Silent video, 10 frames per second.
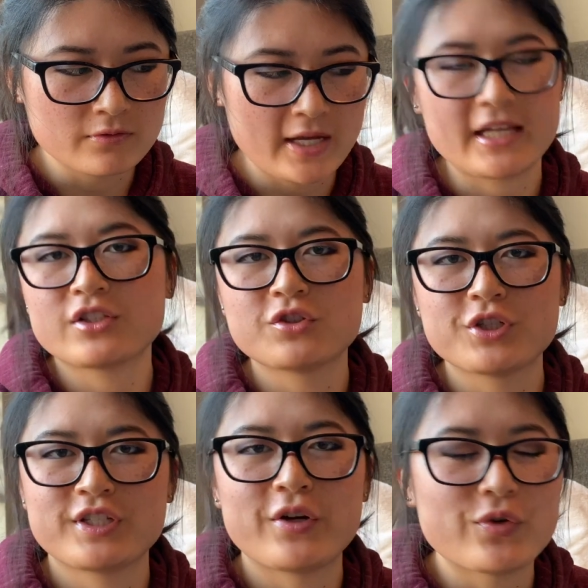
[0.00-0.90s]
guess I'll
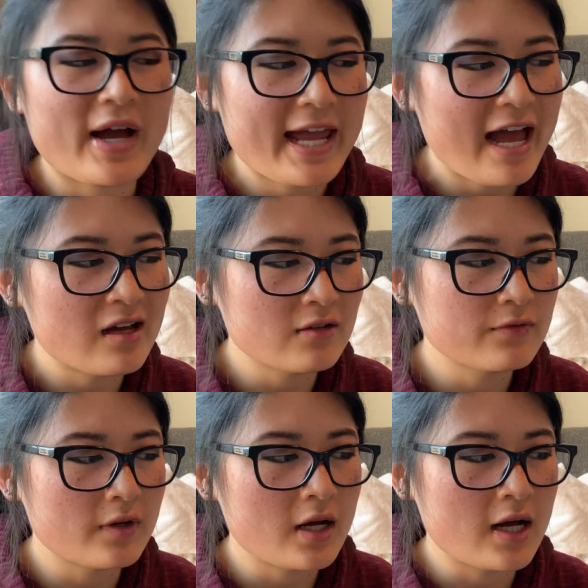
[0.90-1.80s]
just tell you, I have
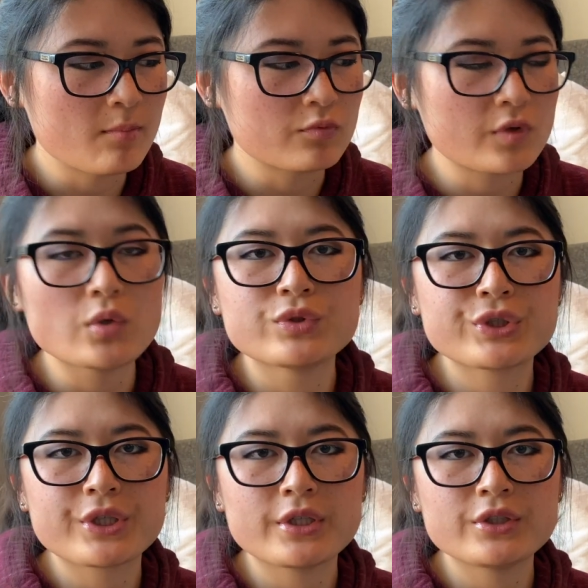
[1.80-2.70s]
Rose
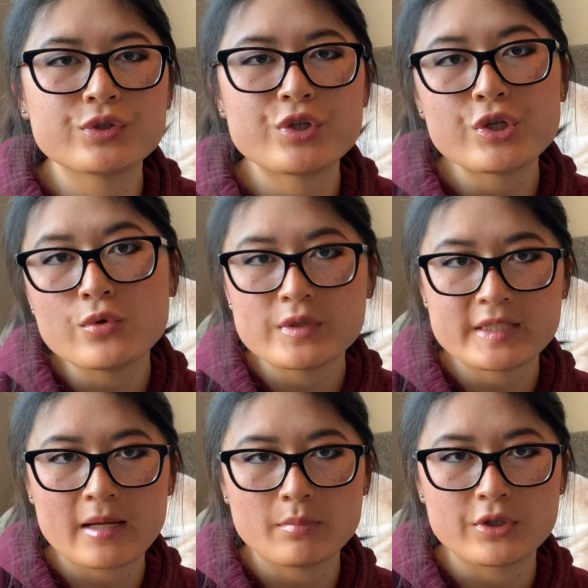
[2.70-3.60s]
Girls 2
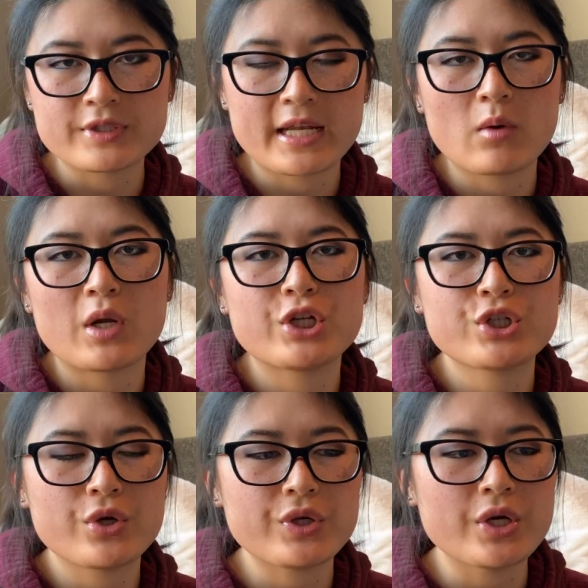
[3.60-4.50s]
samplers that I want to
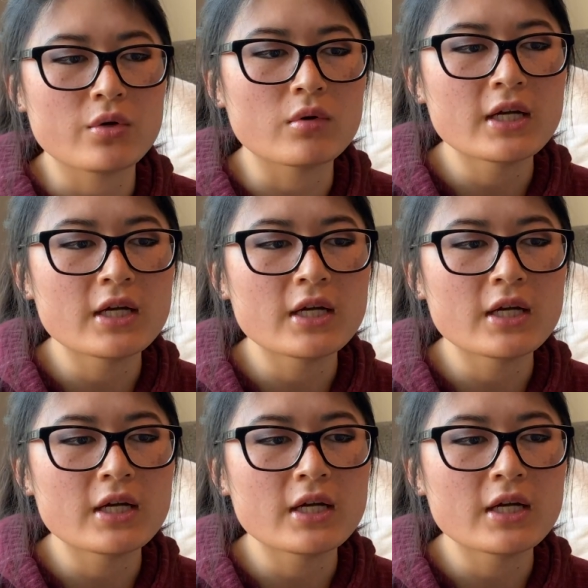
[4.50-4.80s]
show you.